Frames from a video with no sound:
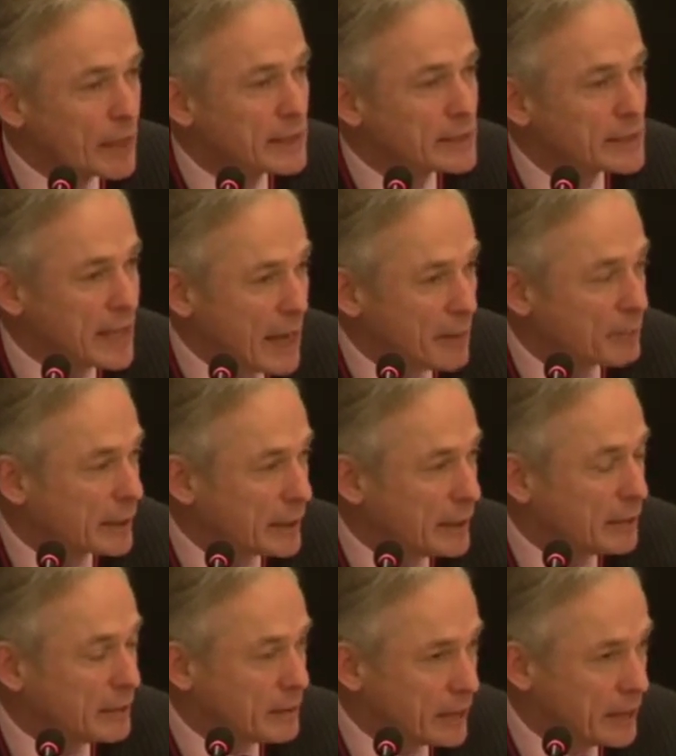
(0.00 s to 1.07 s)
capital
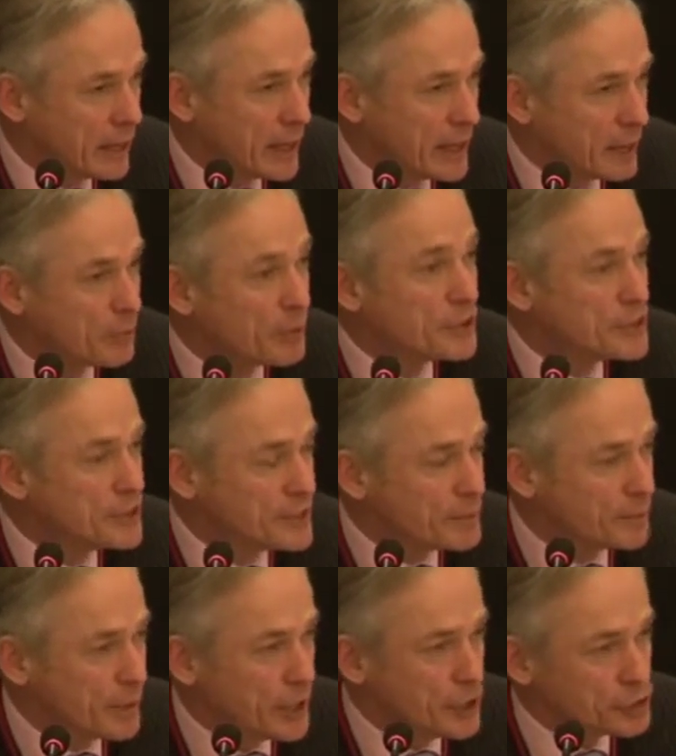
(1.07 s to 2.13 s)

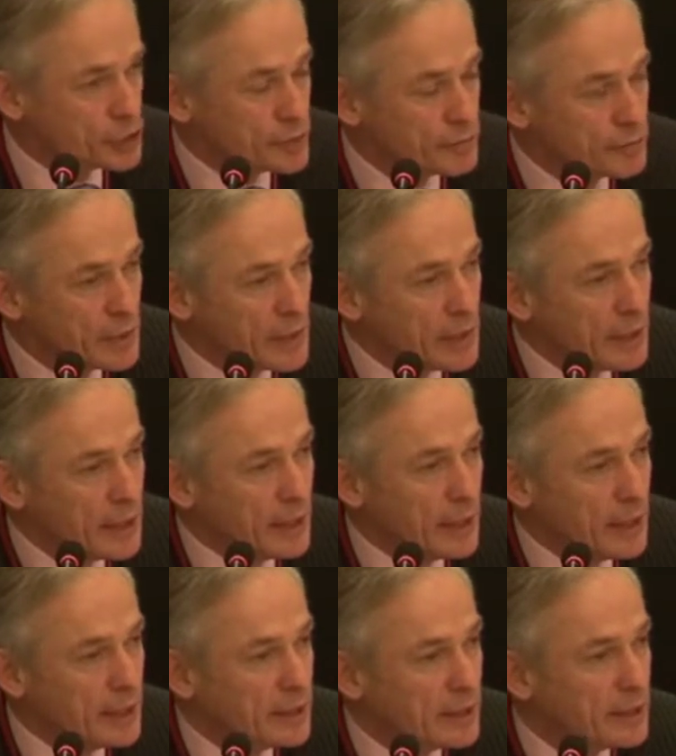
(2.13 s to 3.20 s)
participation
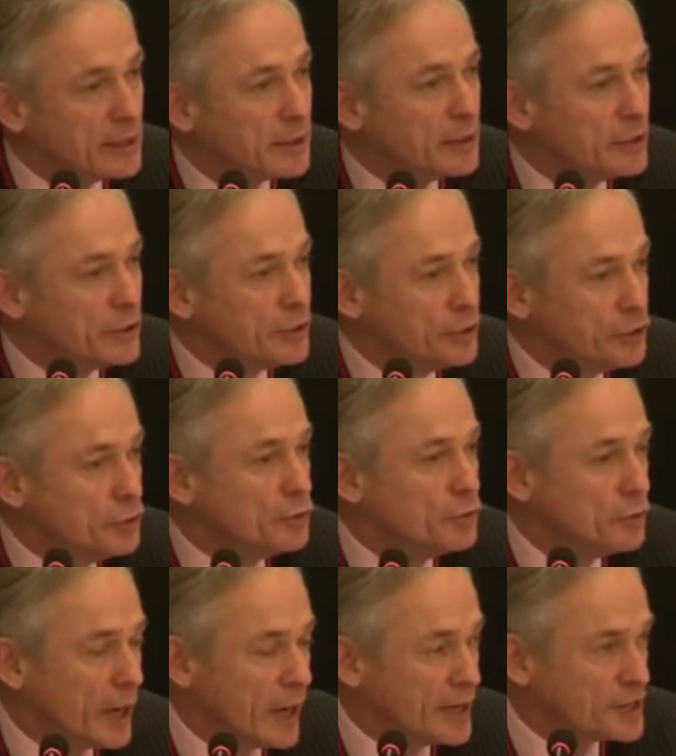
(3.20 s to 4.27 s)
in new
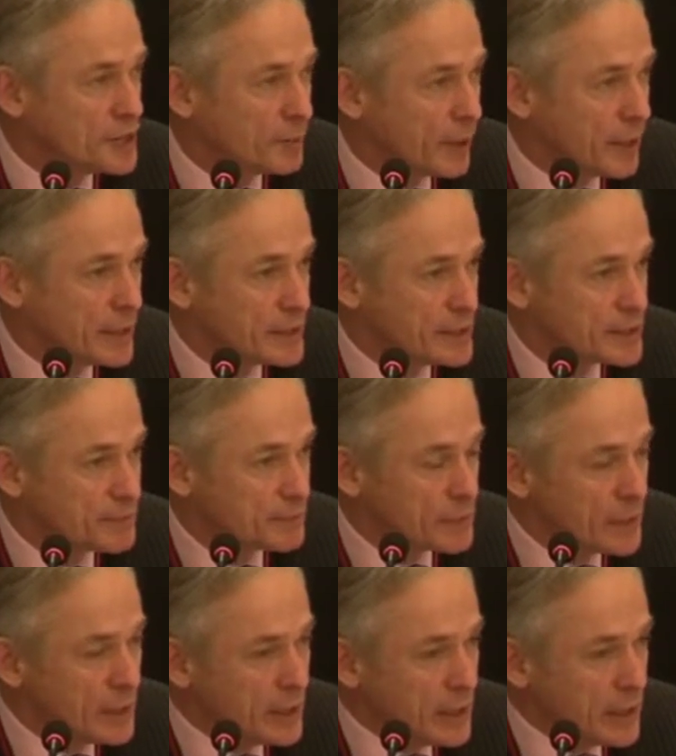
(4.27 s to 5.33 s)
enterprise.
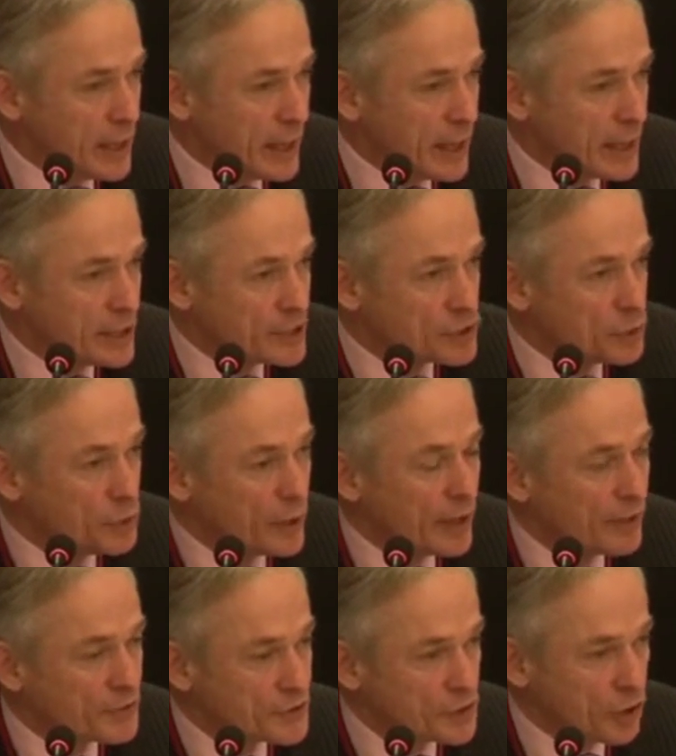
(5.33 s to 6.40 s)
So we
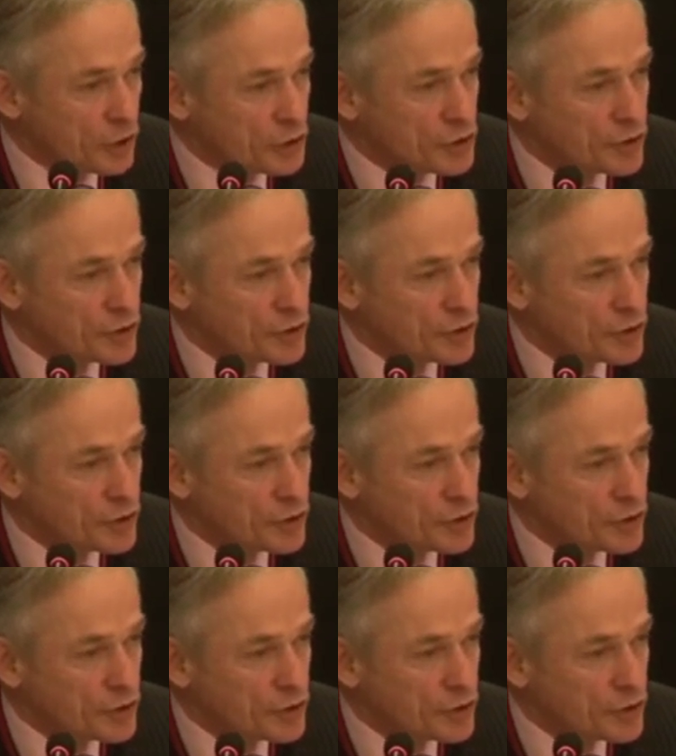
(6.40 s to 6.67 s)
have sought to